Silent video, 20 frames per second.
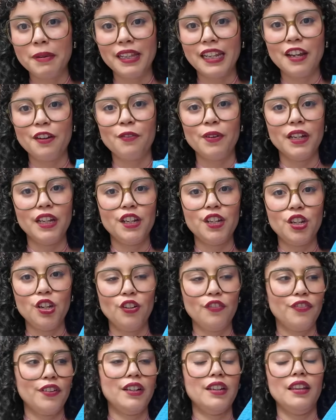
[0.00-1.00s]
be like really
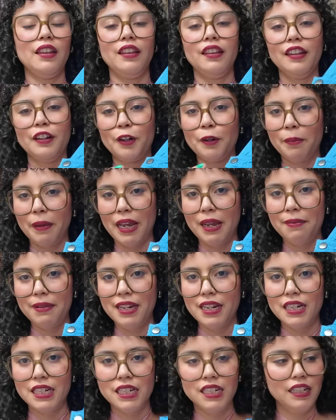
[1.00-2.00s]
cute for their
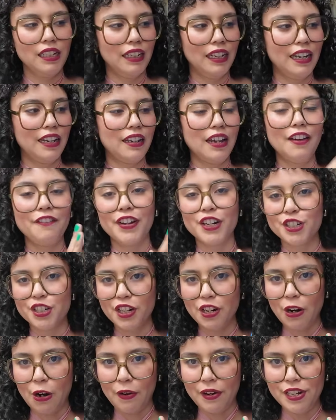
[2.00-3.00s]
baby to like
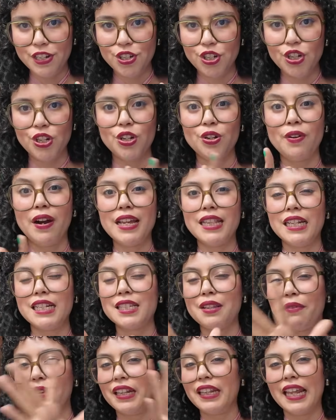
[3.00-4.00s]
eventually grow into, and then
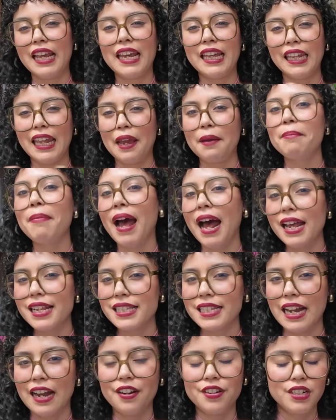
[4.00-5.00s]
something they can like
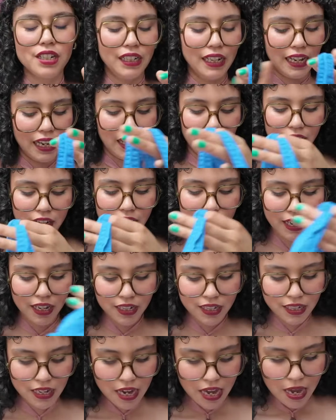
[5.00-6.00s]
pass down to like other
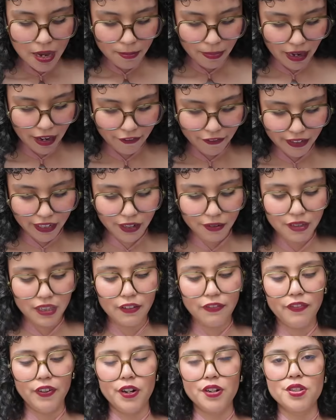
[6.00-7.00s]
kids. But I feel like with
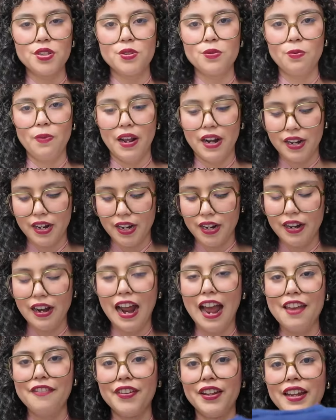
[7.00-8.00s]
the first sweater,
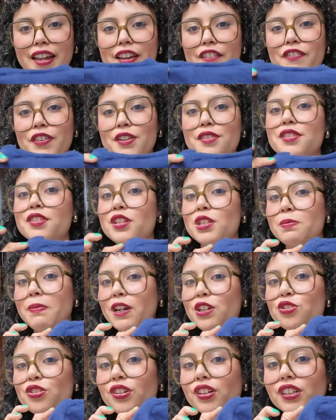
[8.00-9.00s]
I feel like it feels so
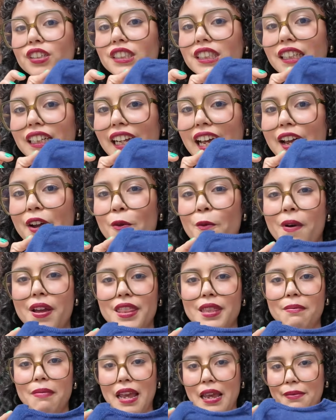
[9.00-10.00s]
special to like
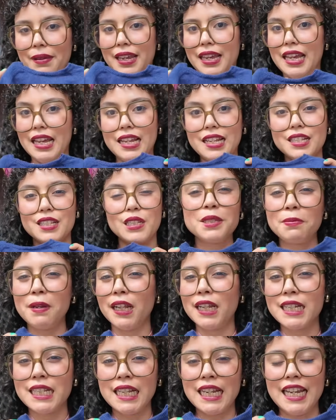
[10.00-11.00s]
when the baby is as
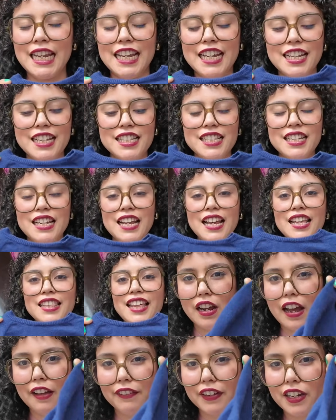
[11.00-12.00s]
small as he is,
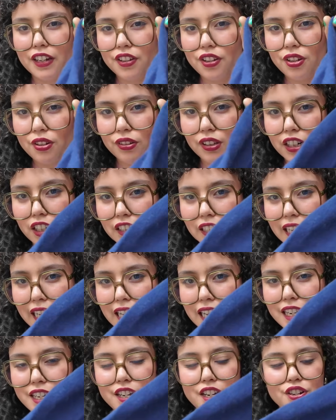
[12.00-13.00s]
should have like a cute little
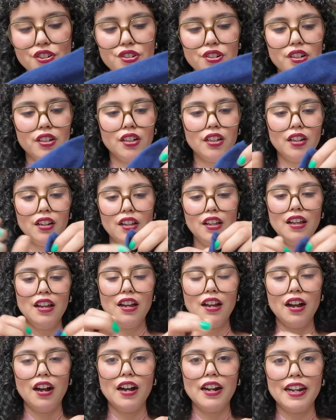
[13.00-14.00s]
like initial
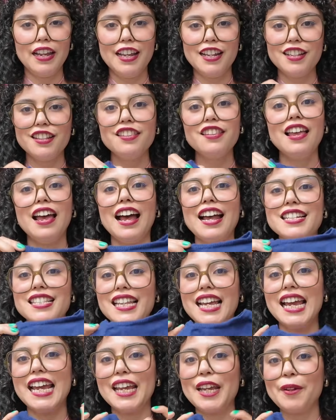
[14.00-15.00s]
on it as
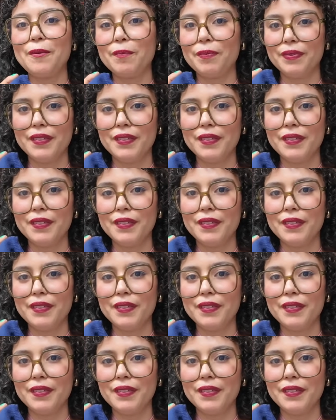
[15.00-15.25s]
like